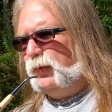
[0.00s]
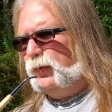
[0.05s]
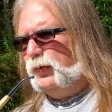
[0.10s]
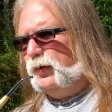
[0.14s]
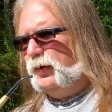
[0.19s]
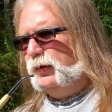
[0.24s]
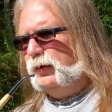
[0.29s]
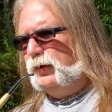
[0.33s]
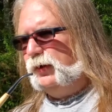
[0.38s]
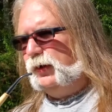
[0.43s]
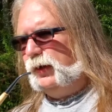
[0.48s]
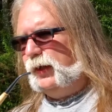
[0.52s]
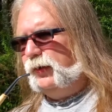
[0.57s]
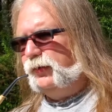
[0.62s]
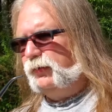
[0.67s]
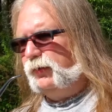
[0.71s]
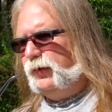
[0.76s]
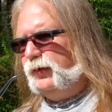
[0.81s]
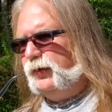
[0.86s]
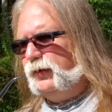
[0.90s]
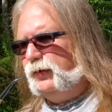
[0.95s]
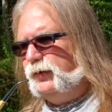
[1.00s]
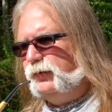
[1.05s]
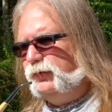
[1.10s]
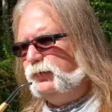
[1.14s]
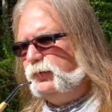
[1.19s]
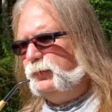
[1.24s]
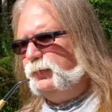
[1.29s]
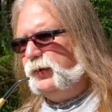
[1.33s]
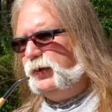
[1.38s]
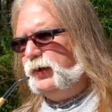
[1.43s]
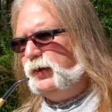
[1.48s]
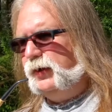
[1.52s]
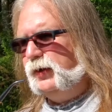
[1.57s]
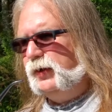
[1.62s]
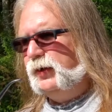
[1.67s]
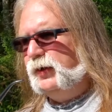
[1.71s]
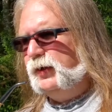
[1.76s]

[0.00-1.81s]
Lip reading: more leathery than this would be.